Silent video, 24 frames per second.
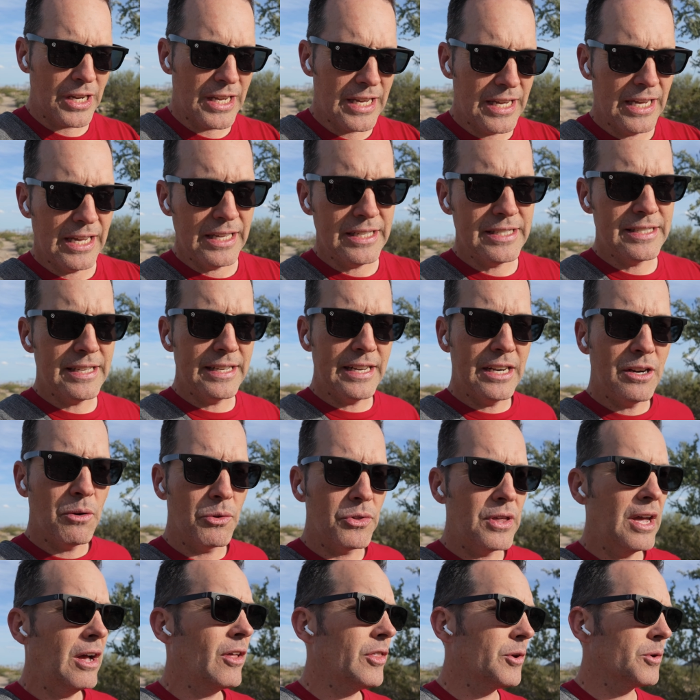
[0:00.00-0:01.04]
kids that didn't know
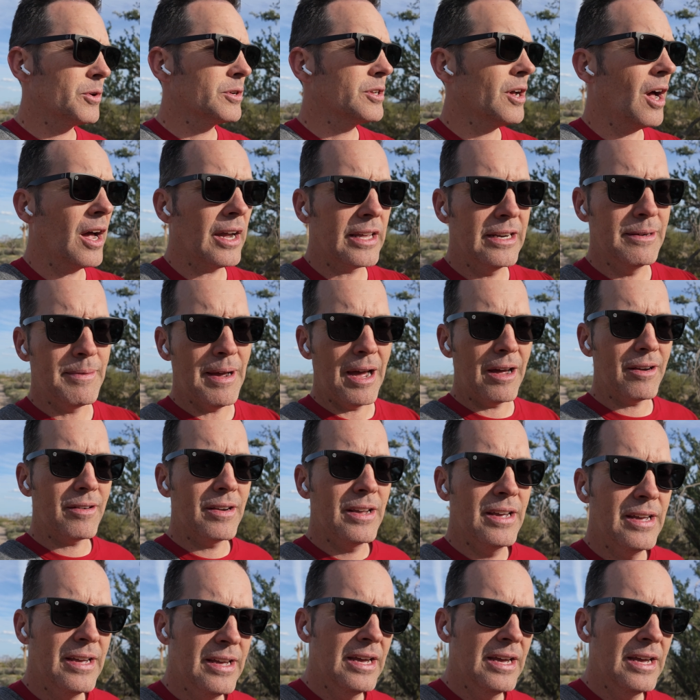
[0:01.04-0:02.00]
what the hell they were talking about,